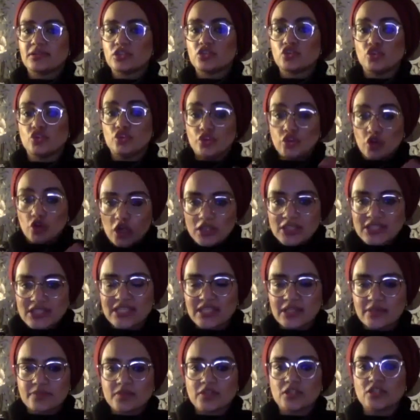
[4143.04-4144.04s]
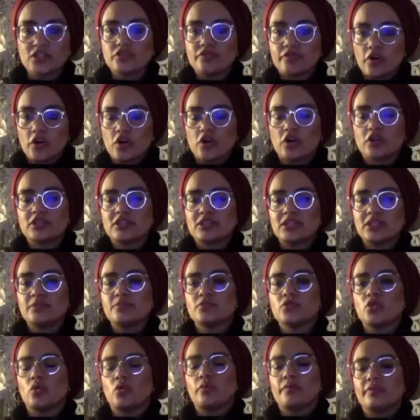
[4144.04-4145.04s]
to your teams, because you've all got teams,
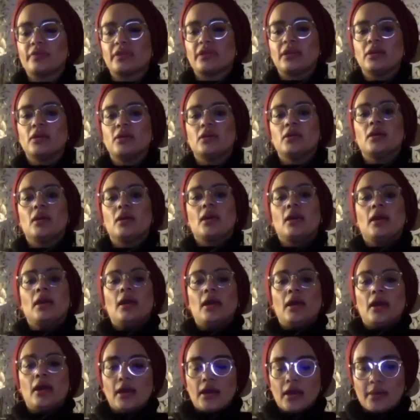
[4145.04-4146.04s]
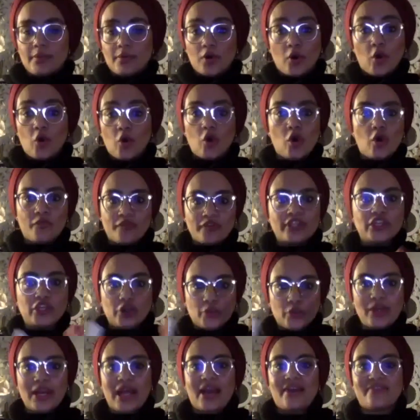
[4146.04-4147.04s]
hopefully. Or hopefully you
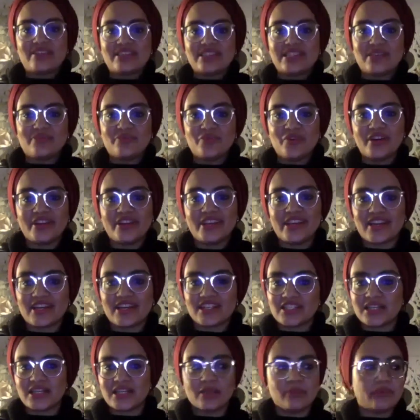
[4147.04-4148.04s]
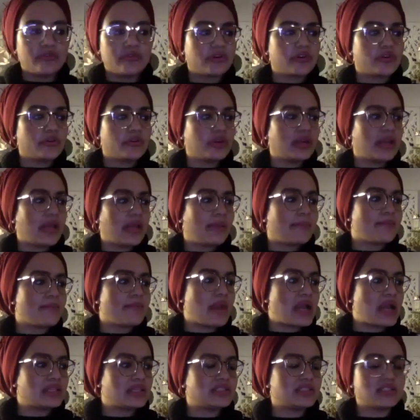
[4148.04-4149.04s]
will have a team, won't you? Because you're going to be recruiting like
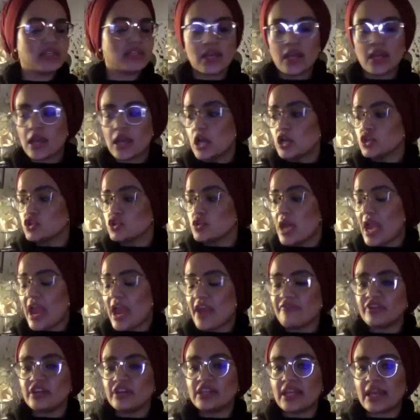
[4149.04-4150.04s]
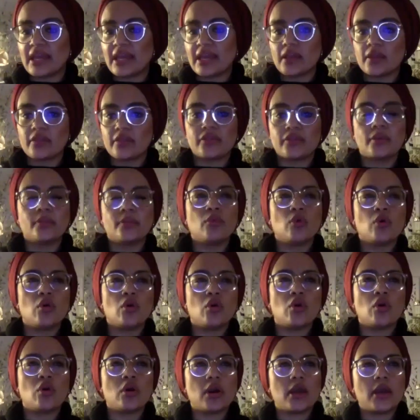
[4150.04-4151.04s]
mad. So every day, the
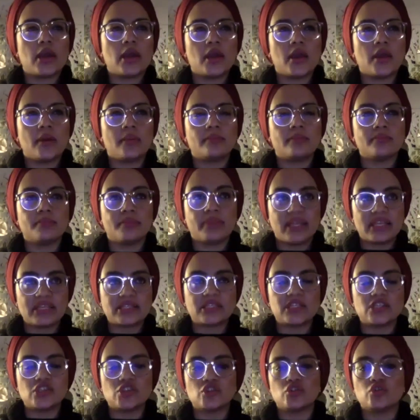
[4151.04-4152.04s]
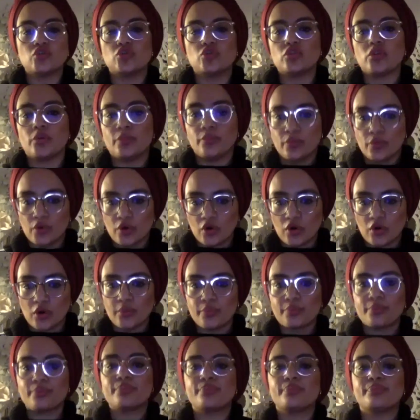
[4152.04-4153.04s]
more blitzes you do, the more
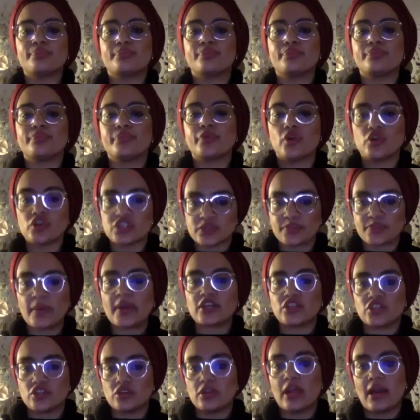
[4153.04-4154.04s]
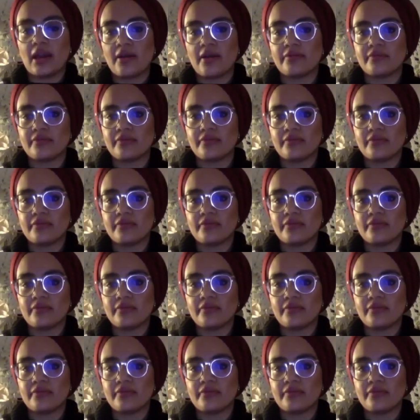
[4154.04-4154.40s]
prospects you'll have.